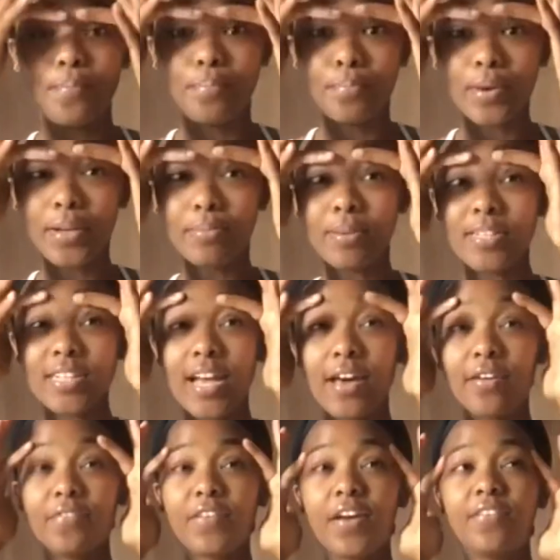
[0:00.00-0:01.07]
pretty much out
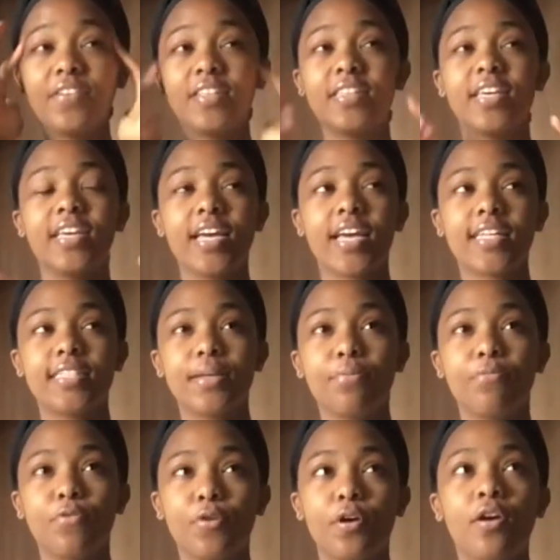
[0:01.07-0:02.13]
of everything
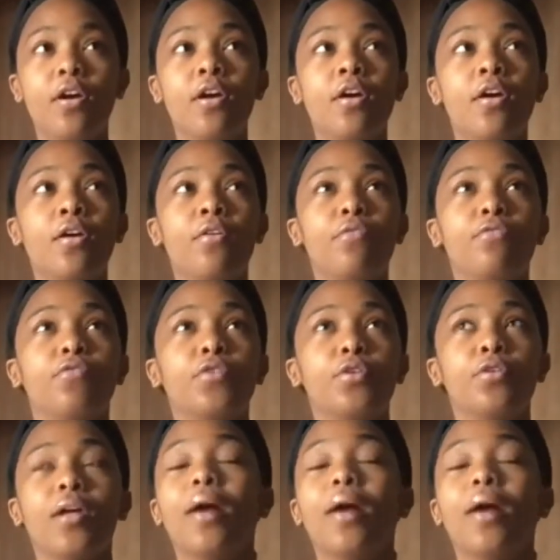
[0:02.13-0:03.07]
except for food.